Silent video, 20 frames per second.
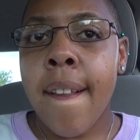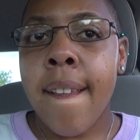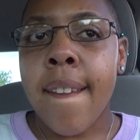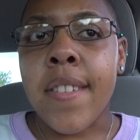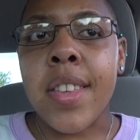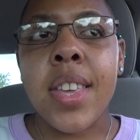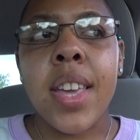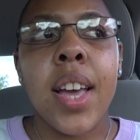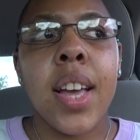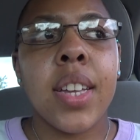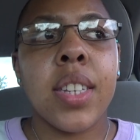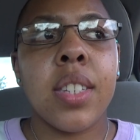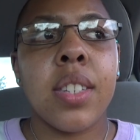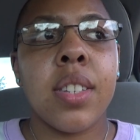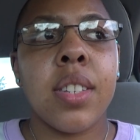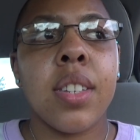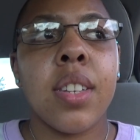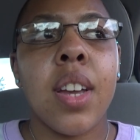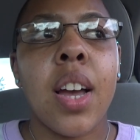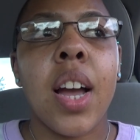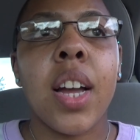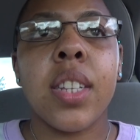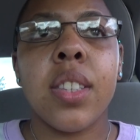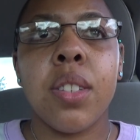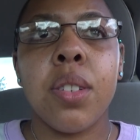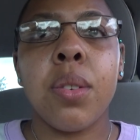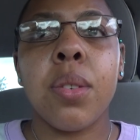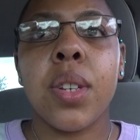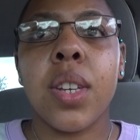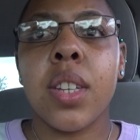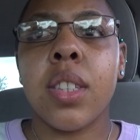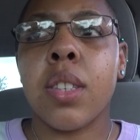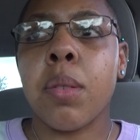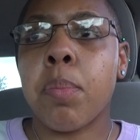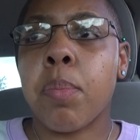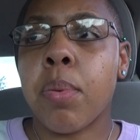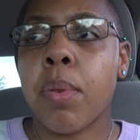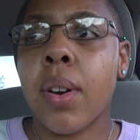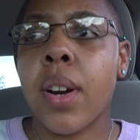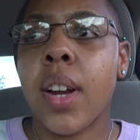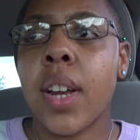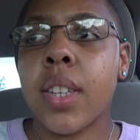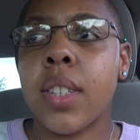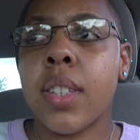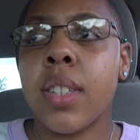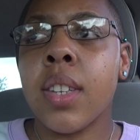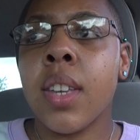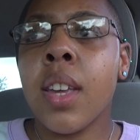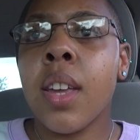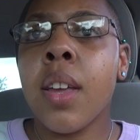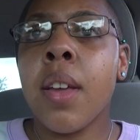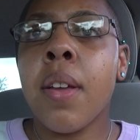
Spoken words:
Yes, I do get depressed